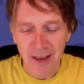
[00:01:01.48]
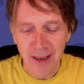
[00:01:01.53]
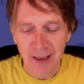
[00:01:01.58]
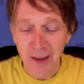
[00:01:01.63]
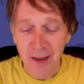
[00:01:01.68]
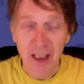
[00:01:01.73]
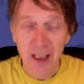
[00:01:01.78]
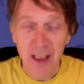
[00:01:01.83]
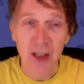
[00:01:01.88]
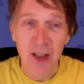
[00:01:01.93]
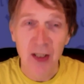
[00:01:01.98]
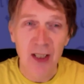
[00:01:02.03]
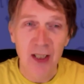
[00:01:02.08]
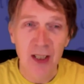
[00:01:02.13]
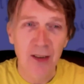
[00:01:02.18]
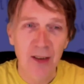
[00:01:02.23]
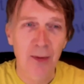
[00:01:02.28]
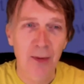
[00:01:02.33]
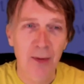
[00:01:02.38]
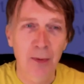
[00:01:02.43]
this is
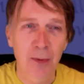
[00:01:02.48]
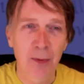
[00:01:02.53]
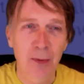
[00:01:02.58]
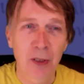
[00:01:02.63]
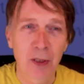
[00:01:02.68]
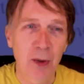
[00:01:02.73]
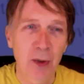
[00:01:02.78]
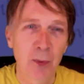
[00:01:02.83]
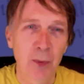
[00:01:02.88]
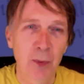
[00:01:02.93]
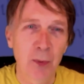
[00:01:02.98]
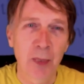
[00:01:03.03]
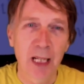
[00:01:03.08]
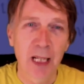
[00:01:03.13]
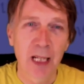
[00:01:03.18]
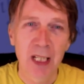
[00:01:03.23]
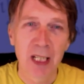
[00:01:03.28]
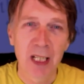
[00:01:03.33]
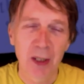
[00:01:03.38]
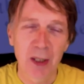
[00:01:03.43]
not a world
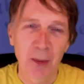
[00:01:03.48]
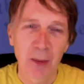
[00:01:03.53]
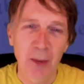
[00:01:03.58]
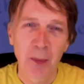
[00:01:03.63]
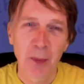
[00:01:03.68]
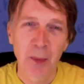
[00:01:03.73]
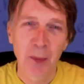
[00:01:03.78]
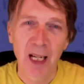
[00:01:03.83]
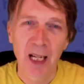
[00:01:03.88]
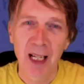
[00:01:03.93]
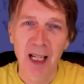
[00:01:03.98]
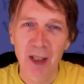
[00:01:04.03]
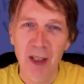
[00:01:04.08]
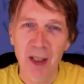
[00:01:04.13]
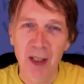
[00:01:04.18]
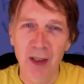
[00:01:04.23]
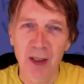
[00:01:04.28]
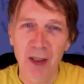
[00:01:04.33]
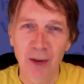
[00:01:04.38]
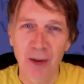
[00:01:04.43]
based on
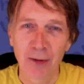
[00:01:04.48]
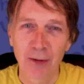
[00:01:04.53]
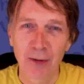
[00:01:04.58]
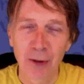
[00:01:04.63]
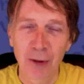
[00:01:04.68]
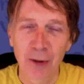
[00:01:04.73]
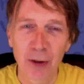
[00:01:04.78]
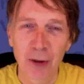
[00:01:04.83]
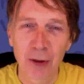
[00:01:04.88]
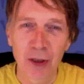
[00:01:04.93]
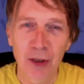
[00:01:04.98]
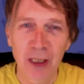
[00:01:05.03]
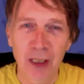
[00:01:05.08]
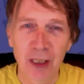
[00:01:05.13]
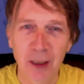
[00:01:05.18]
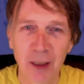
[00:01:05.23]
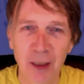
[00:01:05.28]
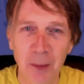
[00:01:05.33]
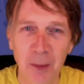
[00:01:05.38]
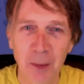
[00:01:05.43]
past or
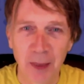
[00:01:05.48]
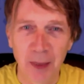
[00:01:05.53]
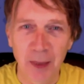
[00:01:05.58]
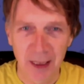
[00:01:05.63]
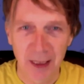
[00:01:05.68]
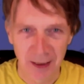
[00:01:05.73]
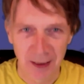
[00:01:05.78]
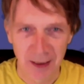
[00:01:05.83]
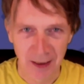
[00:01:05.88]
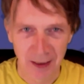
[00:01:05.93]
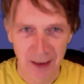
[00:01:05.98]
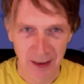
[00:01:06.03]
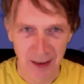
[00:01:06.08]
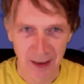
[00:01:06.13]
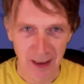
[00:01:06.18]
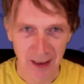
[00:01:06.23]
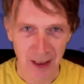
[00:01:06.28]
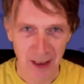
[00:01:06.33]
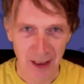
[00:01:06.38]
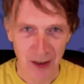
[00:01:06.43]
future, but
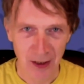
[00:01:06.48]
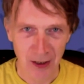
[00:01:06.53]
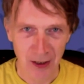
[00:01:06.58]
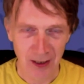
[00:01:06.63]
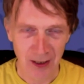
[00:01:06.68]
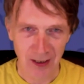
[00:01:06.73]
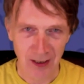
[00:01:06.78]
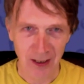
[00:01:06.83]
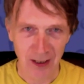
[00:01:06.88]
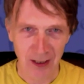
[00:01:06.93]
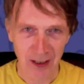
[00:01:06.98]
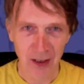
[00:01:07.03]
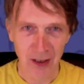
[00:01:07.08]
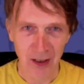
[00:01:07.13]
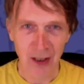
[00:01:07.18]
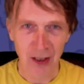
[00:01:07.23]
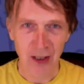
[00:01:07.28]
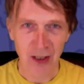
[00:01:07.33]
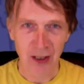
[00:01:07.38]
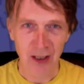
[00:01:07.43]
it
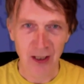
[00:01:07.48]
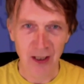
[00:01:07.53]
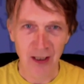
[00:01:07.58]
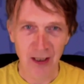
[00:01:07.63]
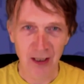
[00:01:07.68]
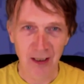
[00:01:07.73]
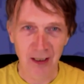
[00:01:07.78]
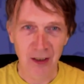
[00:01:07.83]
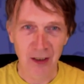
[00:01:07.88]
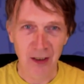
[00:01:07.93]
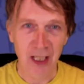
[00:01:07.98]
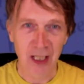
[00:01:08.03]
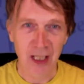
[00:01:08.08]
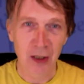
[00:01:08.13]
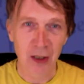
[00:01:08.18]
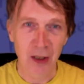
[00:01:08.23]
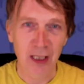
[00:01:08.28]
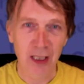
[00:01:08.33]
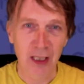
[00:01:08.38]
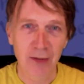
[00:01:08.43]
is a
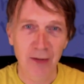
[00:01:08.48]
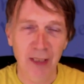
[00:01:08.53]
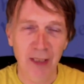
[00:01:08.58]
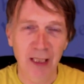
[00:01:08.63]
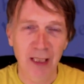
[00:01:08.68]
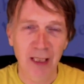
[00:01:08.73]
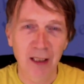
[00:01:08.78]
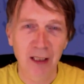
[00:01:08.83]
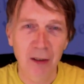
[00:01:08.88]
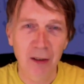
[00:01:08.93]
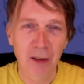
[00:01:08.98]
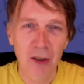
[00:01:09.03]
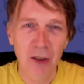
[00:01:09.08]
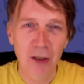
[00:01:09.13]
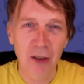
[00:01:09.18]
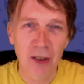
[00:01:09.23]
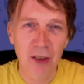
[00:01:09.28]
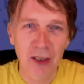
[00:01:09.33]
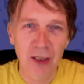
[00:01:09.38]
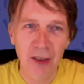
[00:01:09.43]
shift in
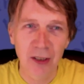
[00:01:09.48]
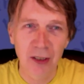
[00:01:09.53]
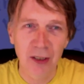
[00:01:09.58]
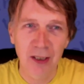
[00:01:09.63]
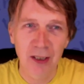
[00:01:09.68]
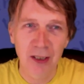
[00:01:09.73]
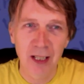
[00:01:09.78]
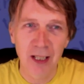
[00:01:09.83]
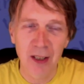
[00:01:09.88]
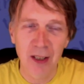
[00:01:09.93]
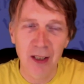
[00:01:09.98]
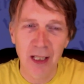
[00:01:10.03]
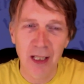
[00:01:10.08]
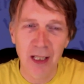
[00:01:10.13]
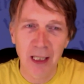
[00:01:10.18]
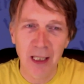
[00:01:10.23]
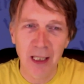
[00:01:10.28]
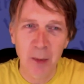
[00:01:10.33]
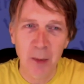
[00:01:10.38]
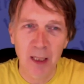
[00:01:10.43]
consciousness that is
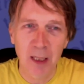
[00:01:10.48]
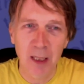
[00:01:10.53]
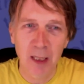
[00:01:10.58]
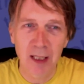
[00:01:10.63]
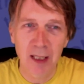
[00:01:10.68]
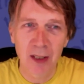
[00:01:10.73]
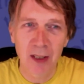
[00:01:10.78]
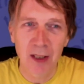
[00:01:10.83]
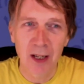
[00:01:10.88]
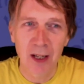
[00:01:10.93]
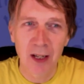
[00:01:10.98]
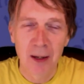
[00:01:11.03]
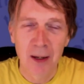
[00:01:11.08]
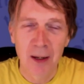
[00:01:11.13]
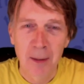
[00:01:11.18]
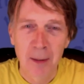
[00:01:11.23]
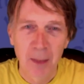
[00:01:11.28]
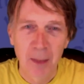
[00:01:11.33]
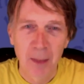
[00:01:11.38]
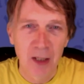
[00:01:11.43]
taking place
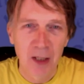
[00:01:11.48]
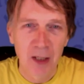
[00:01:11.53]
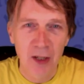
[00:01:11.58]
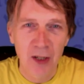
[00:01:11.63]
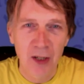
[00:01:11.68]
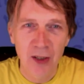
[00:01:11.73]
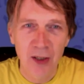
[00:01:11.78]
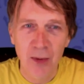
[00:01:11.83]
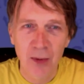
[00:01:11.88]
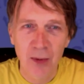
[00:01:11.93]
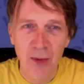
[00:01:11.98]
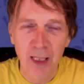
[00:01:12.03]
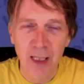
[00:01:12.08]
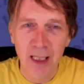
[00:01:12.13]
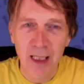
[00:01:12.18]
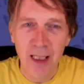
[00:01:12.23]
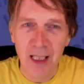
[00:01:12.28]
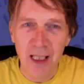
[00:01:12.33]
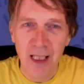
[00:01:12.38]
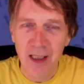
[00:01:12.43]
in such a way
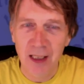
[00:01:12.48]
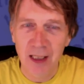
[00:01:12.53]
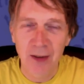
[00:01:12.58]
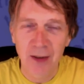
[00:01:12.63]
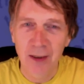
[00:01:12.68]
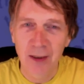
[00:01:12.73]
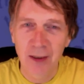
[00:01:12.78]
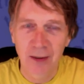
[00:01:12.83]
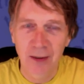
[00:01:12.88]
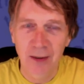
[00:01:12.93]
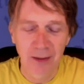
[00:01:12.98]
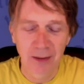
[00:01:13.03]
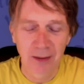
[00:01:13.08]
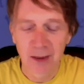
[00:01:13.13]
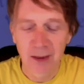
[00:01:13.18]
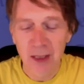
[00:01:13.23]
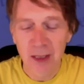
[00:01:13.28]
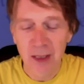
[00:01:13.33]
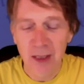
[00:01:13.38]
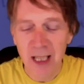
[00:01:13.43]
that you
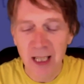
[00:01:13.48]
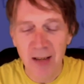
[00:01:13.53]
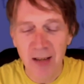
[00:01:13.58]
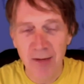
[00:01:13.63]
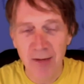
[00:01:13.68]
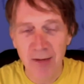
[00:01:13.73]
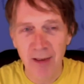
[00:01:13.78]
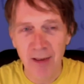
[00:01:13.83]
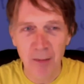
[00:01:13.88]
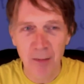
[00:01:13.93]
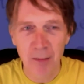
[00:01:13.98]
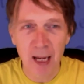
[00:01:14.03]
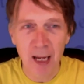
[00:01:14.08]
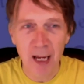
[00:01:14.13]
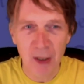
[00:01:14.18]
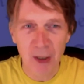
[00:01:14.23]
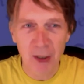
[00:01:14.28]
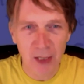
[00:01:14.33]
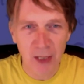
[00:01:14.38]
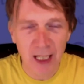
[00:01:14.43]
could never
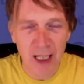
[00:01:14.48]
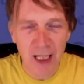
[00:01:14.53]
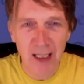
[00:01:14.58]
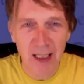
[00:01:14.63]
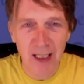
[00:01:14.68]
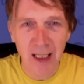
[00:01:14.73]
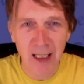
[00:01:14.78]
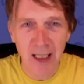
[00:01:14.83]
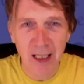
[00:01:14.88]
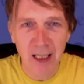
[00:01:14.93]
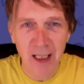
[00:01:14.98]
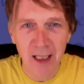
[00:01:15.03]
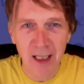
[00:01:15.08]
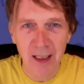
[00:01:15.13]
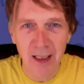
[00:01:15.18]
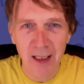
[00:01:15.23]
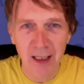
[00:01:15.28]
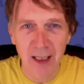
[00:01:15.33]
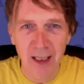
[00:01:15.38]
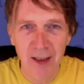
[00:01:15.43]
imagine anything
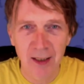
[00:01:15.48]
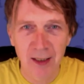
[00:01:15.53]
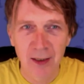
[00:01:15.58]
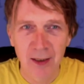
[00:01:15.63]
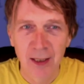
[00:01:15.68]
like that.